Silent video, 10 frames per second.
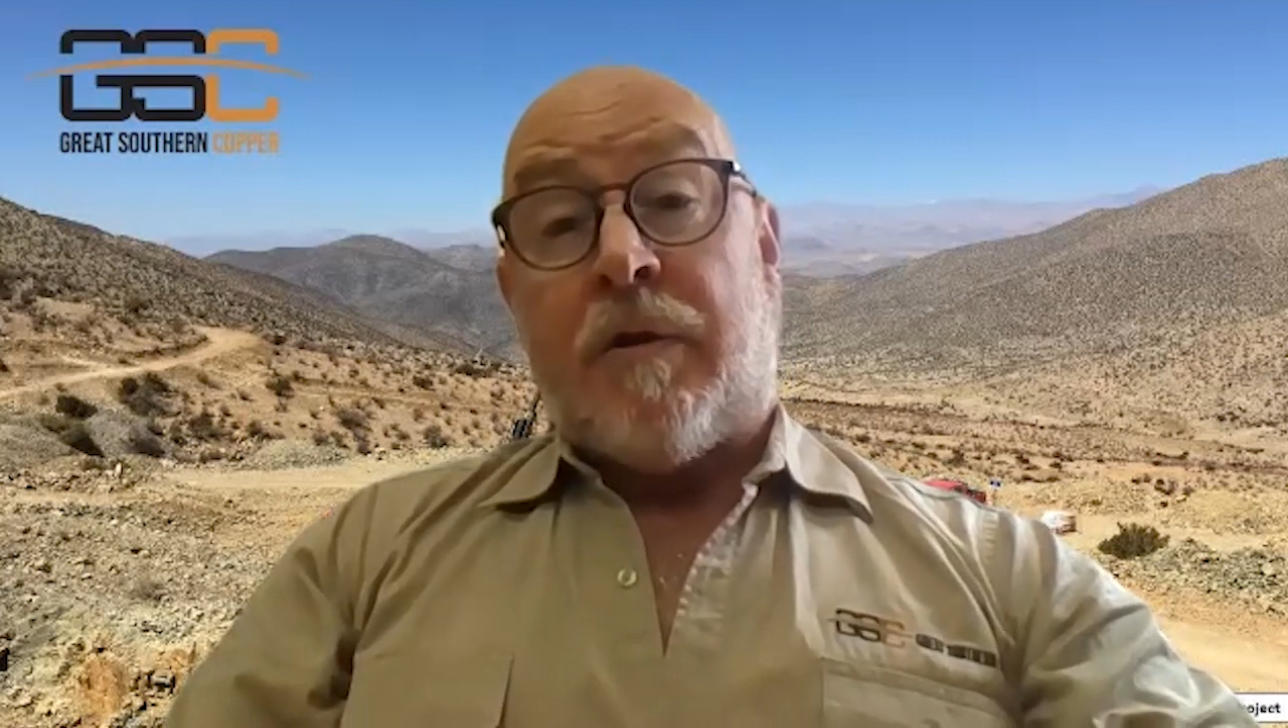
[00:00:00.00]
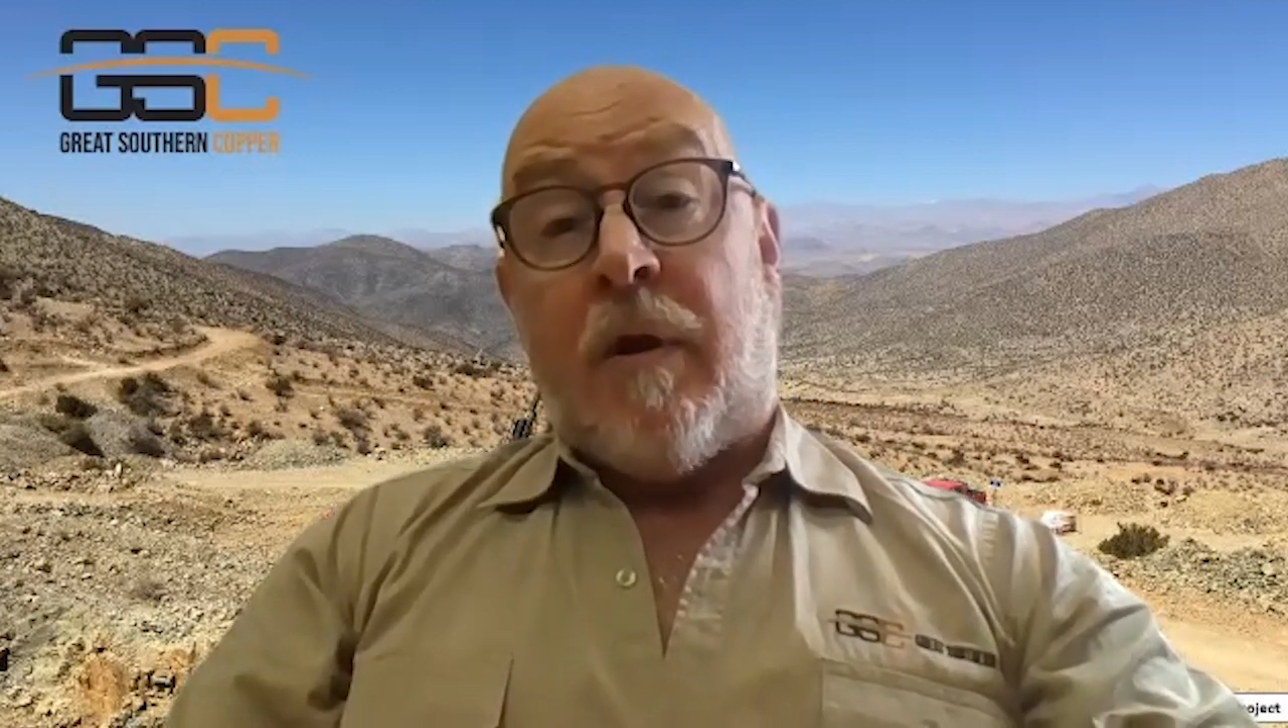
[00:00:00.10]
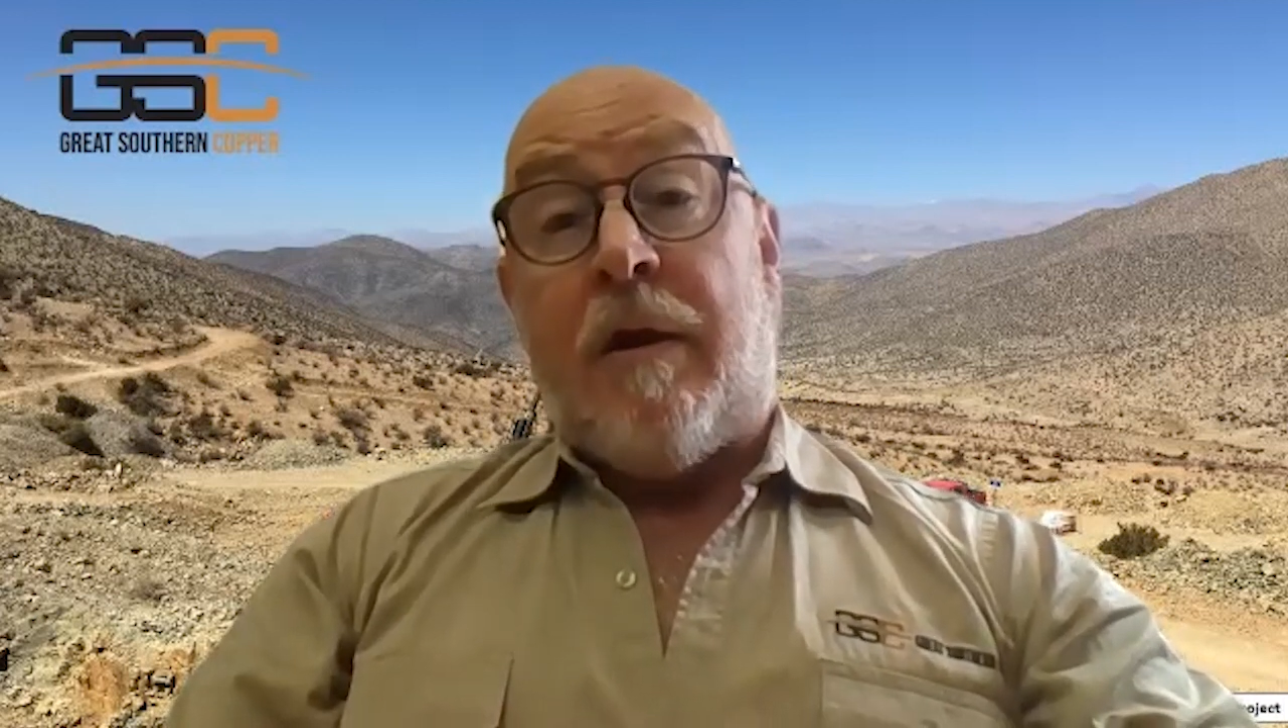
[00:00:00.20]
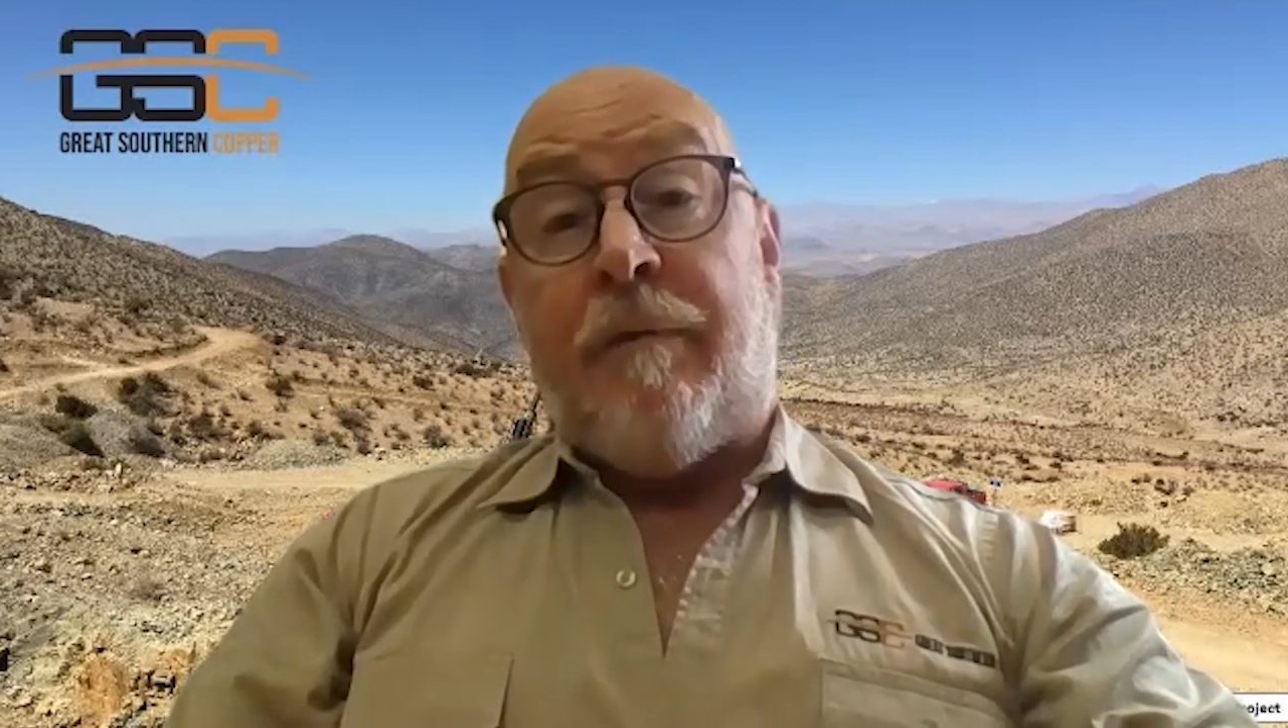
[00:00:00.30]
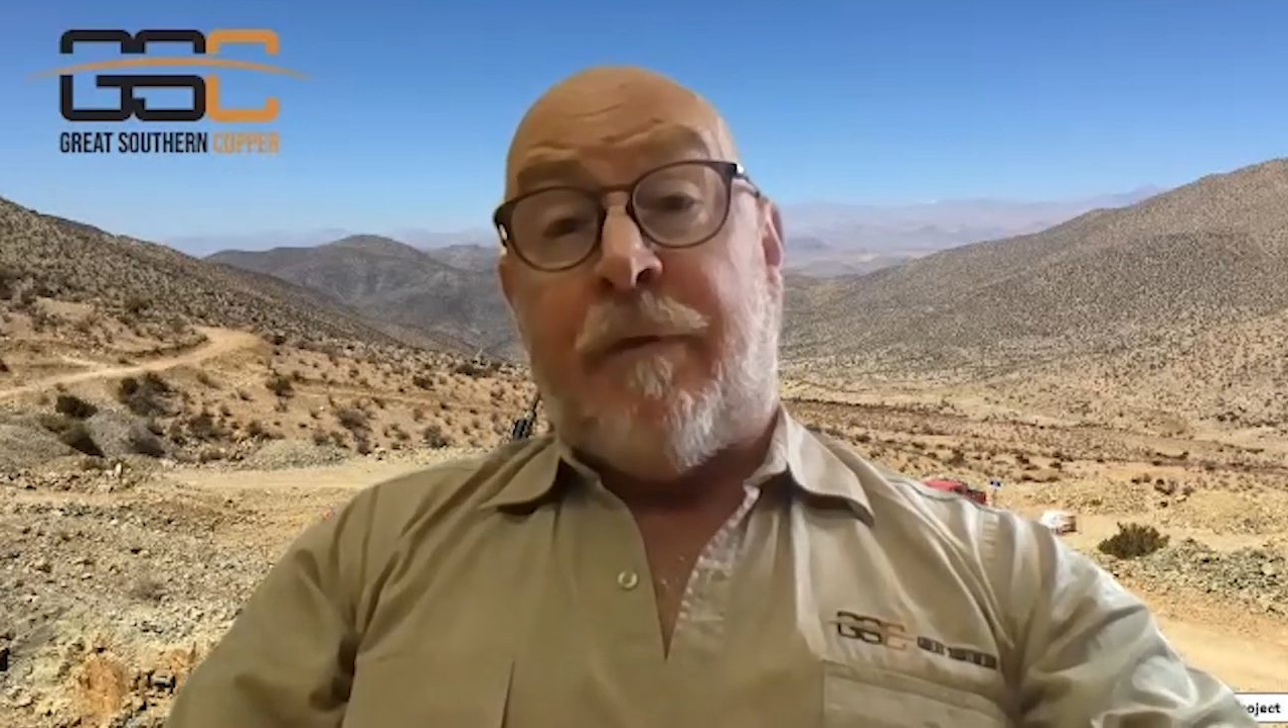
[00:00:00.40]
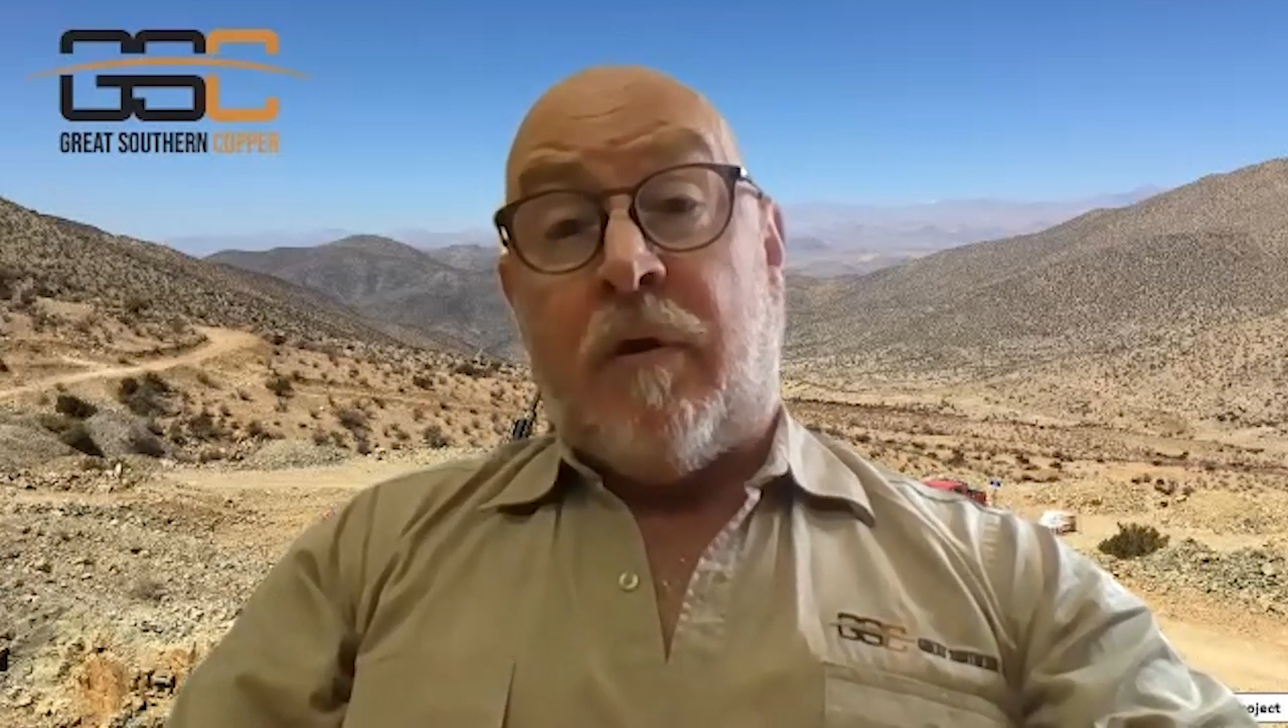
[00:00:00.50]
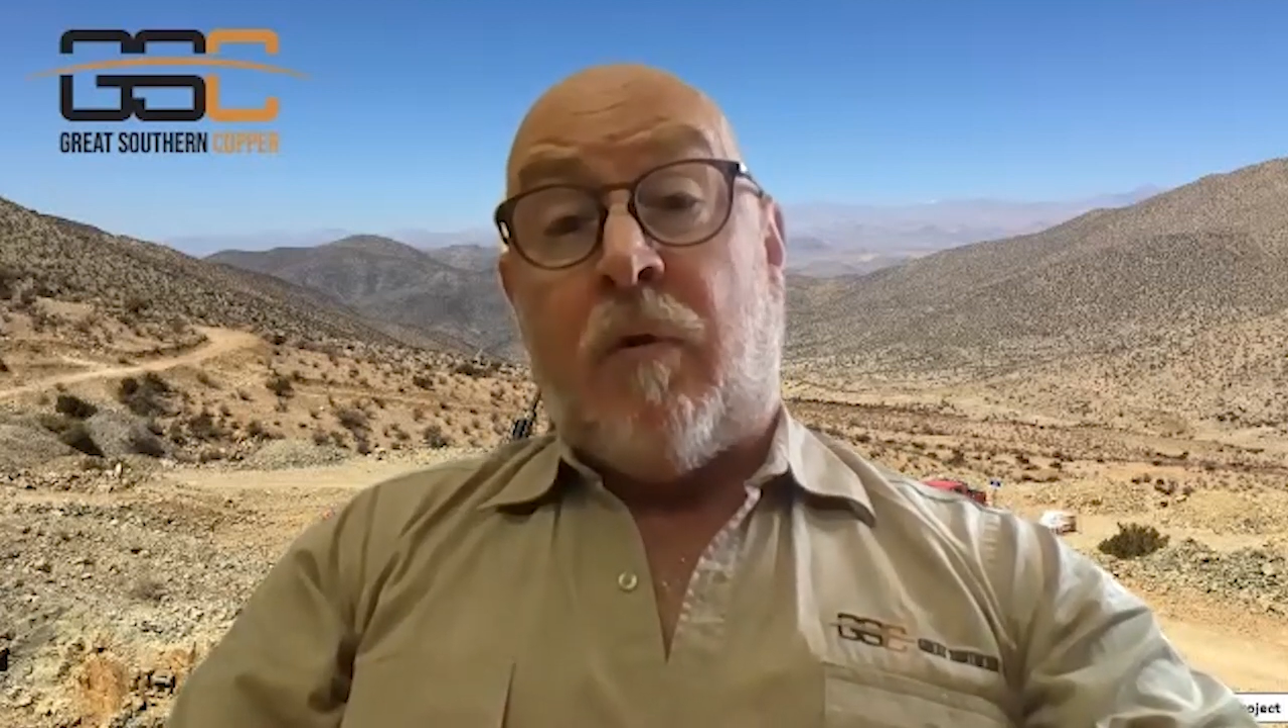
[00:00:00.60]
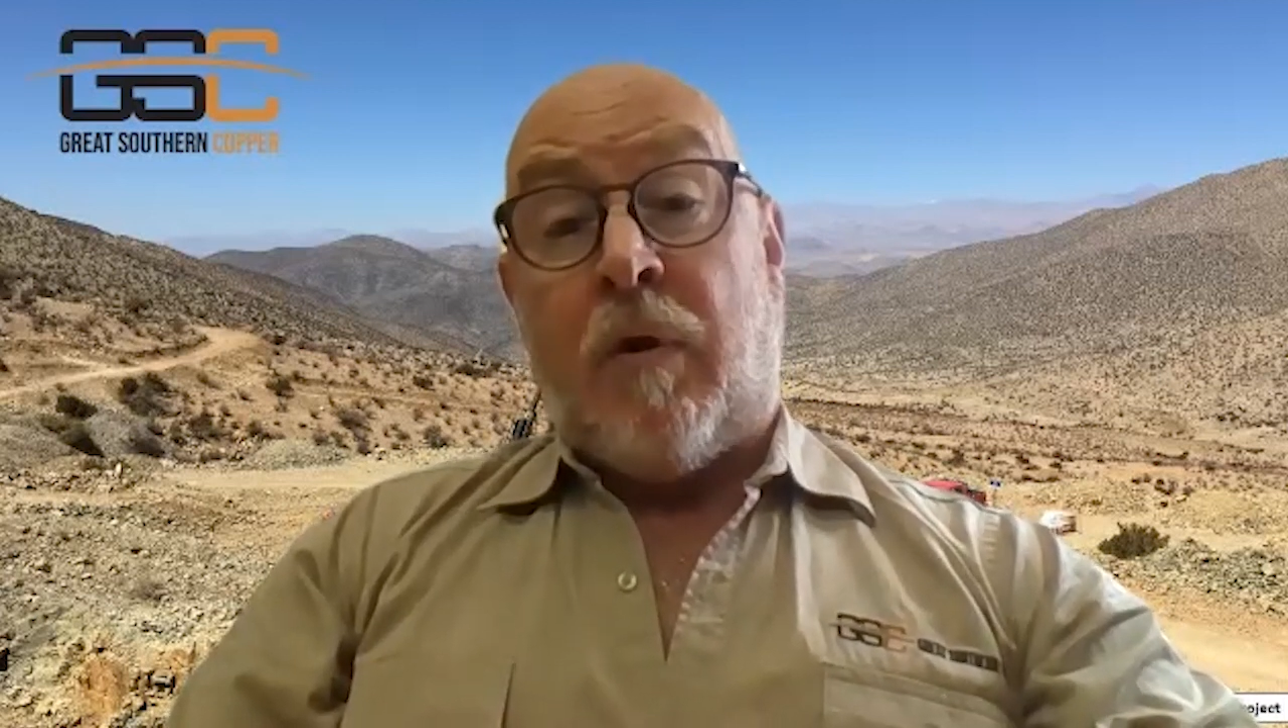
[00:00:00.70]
So any further